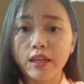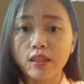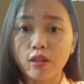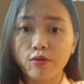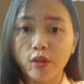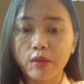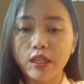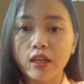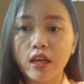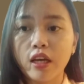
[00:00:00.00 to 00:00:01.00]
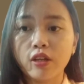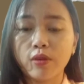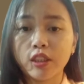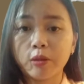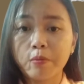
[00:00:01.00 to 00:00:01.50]
it in the formula. A
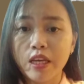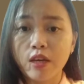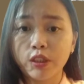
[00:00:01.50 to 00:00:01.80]
equals P,